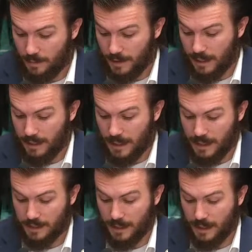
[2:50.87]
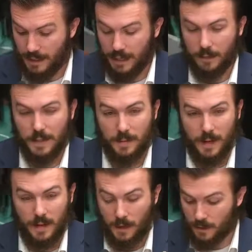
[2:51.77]
it has increased
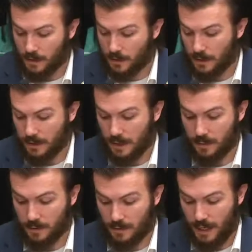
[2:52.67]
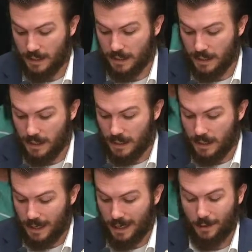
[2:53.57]
about 136%
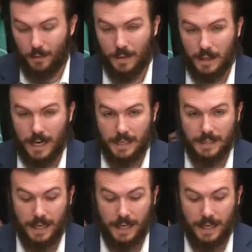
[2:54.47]
over the last